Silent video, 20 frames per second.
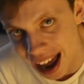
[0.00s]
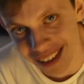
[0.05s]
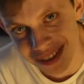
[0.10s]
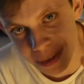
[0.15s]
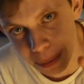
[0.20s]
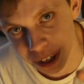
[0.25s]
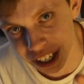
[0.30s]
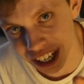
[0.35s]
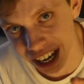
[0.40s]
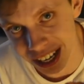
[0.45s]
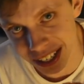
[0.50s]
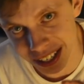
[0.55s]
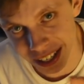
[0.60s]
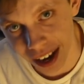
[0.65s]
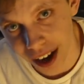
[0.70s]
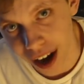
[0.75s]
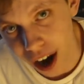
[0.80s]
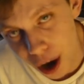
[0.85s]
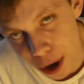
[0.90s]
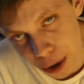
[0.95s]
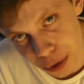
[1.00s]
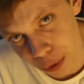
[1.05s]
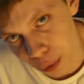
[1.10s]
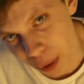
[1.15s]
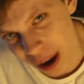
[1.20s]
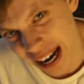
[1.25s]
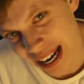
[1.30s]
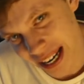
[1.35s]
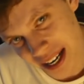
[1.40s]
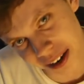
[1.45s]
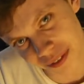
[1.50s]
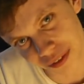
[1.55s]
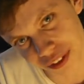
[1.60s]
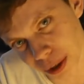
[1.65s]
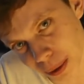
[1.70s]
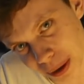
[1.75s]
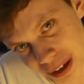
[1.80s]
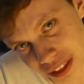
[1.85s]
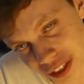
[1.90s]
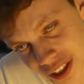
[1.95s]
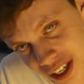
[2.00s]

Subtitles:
Everybody has their own way of doing